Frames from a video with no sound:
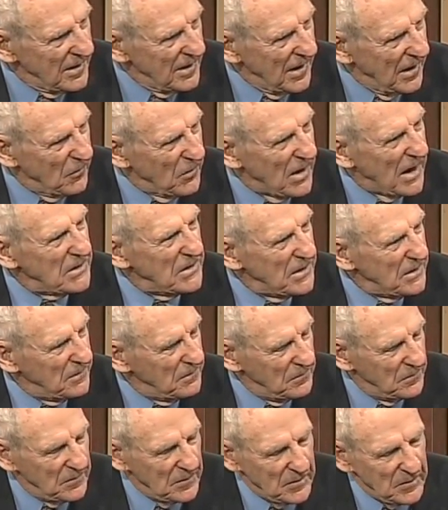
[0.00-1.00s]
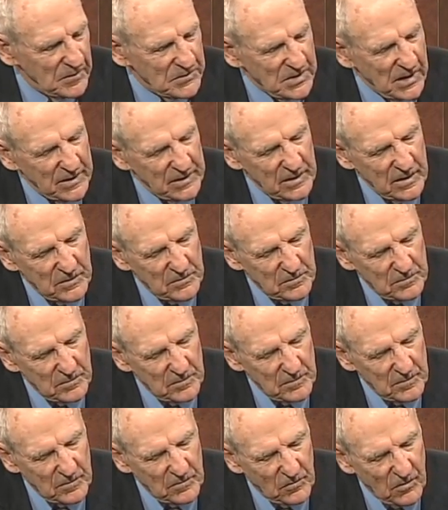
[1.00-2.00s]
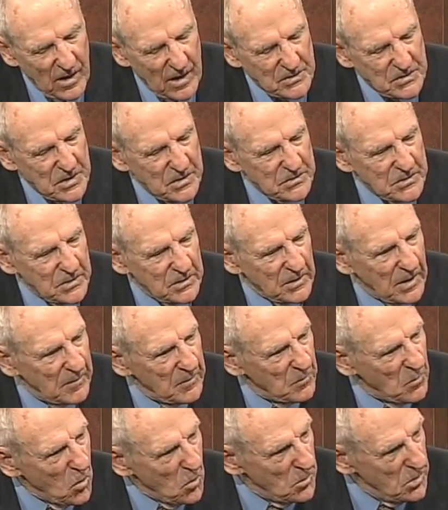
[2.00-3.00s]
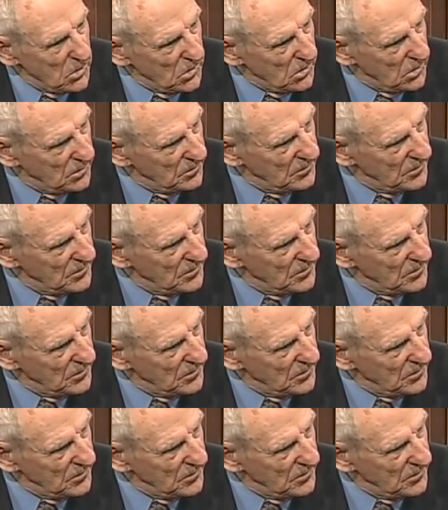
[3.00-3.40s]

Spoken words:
And when I did something in Rochester, a mobile